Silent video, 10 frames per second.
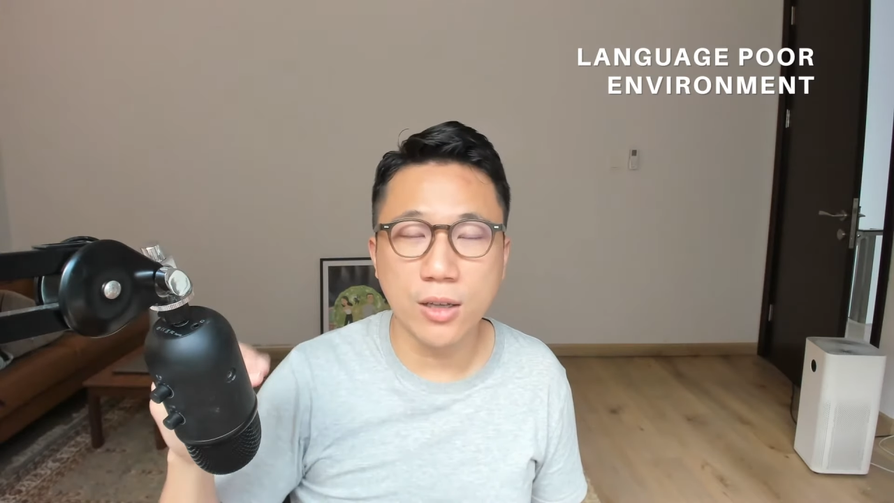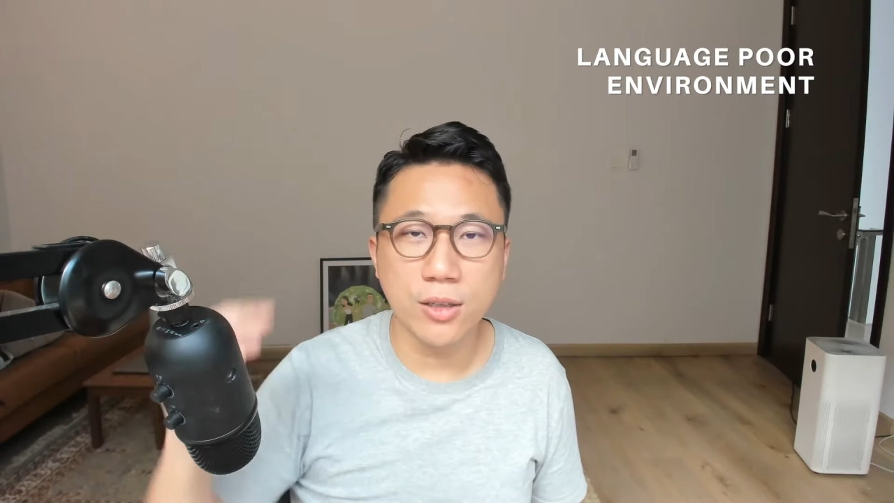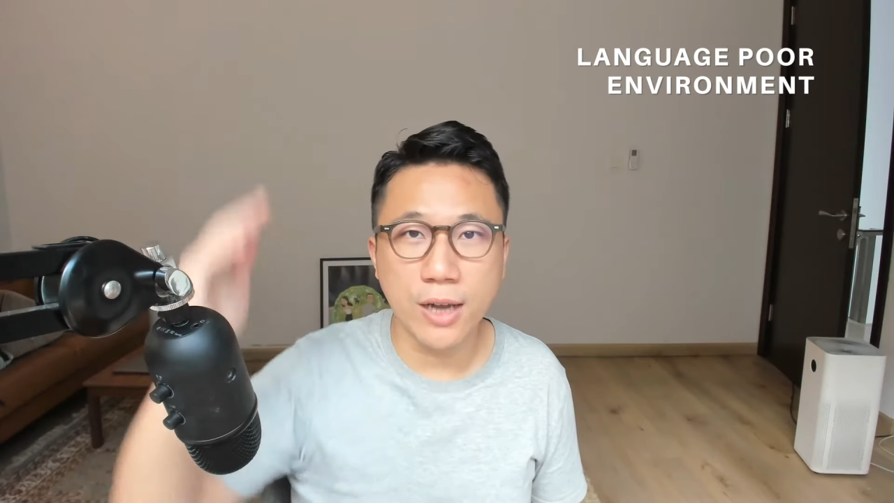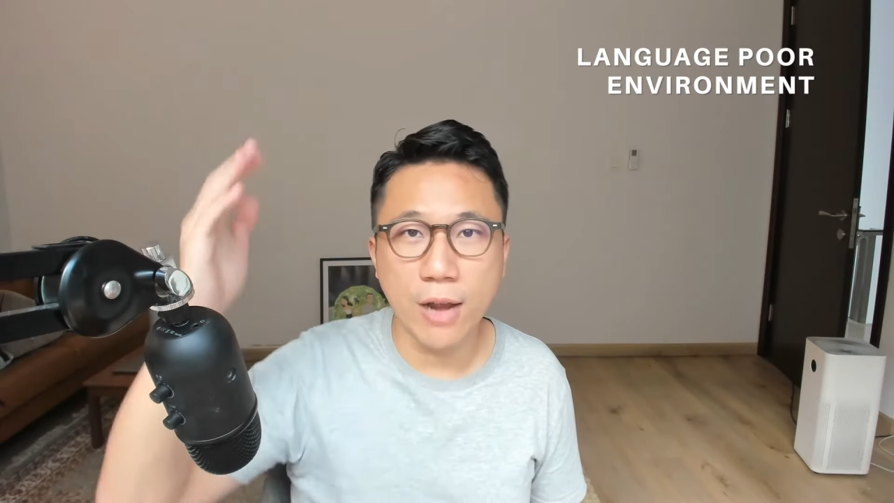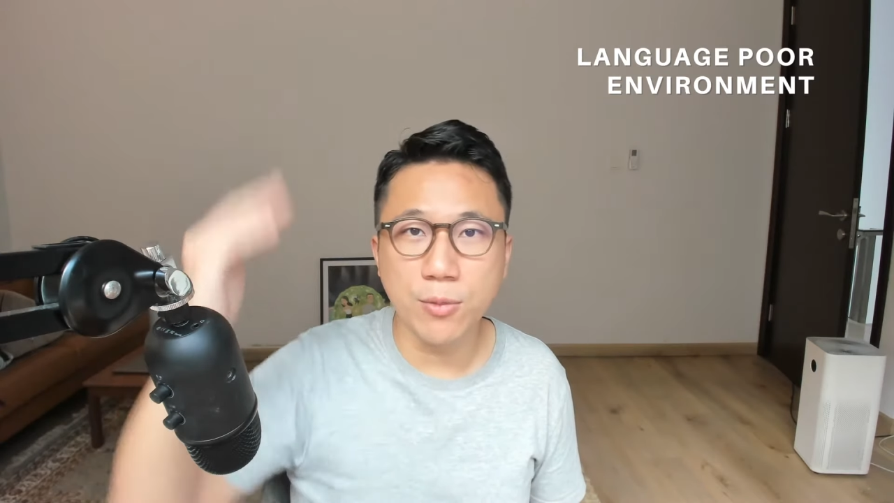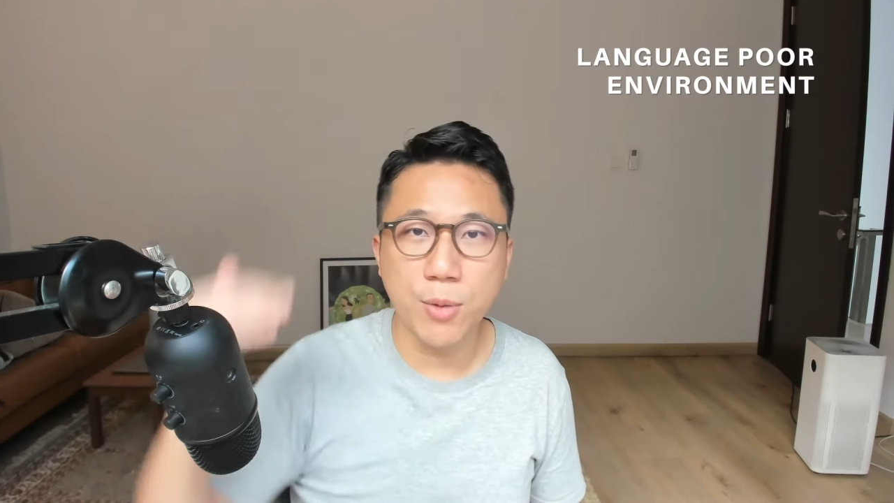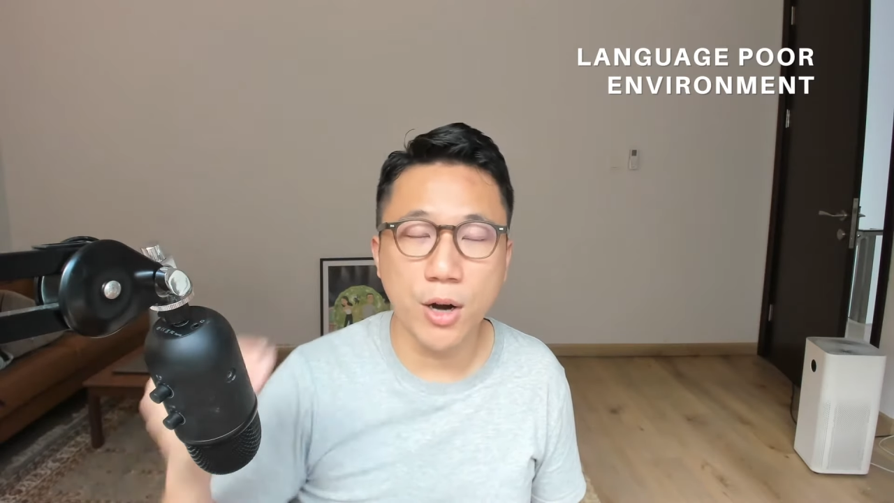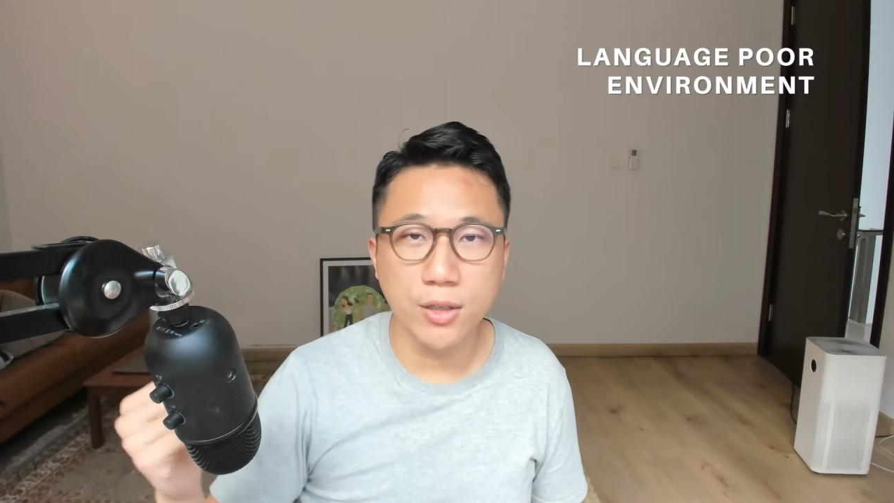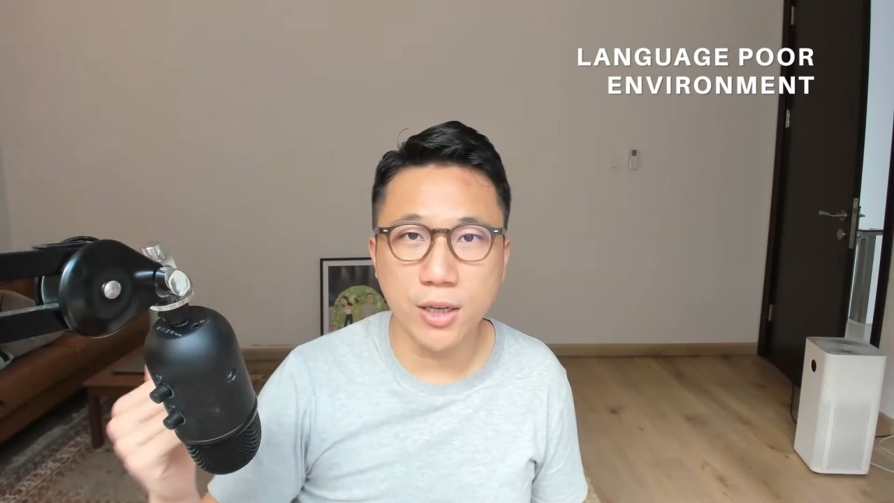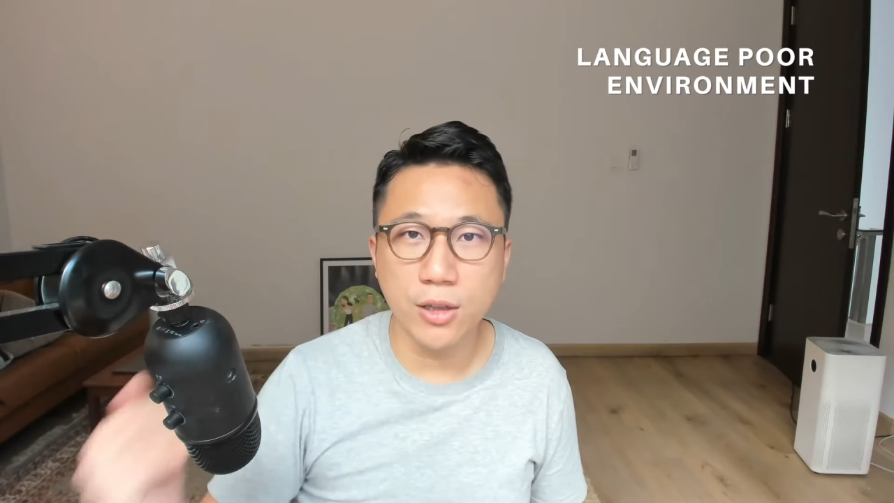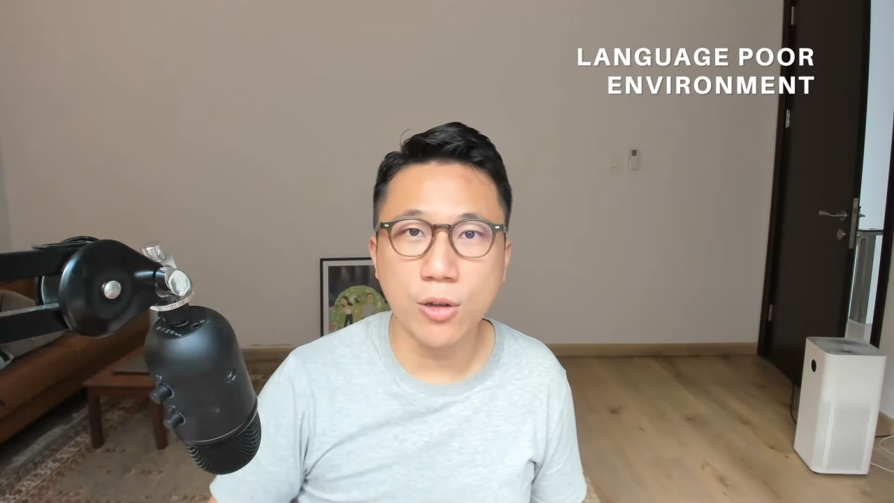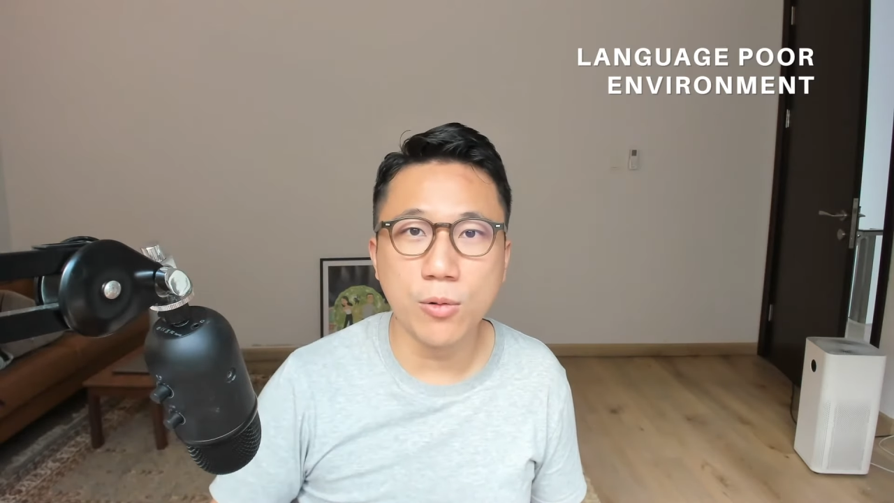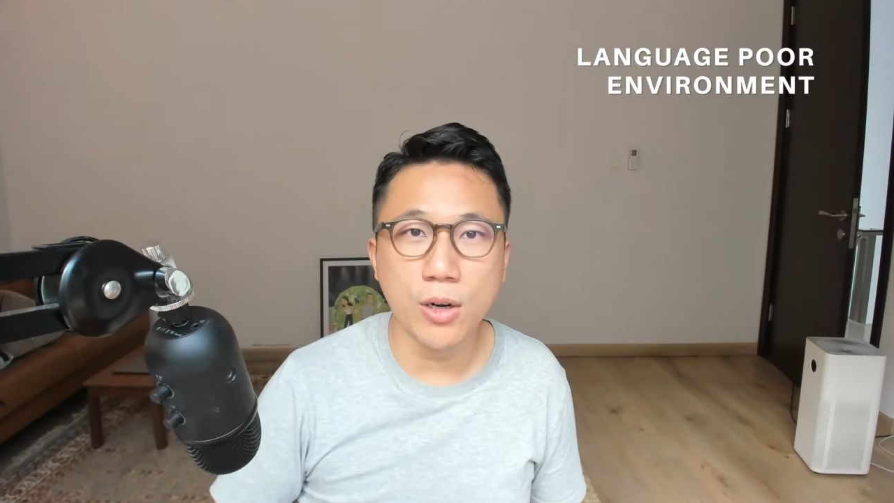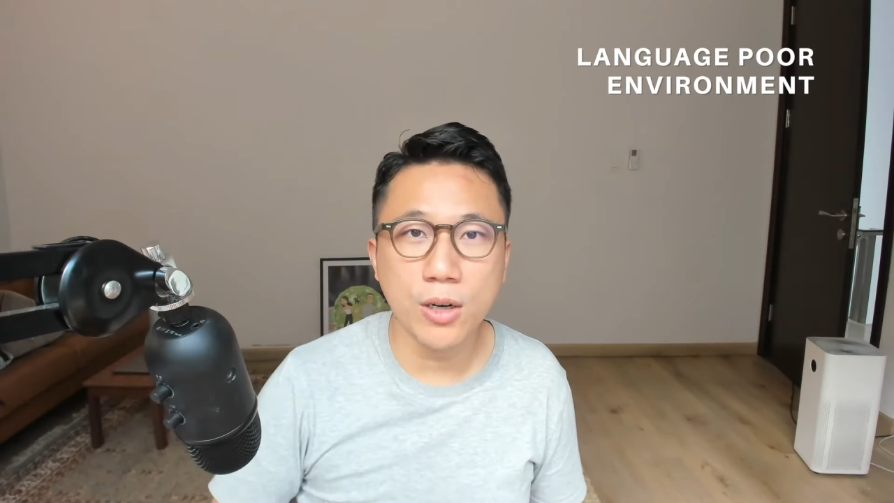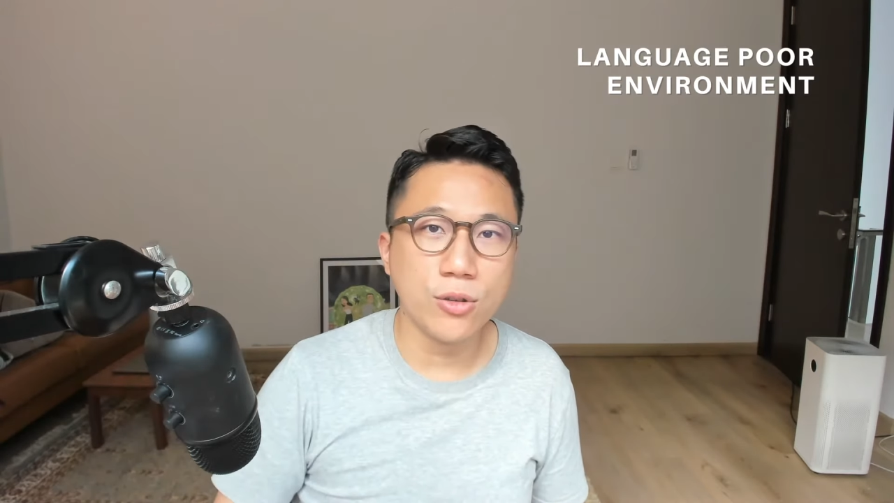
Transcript: their counterparts in lower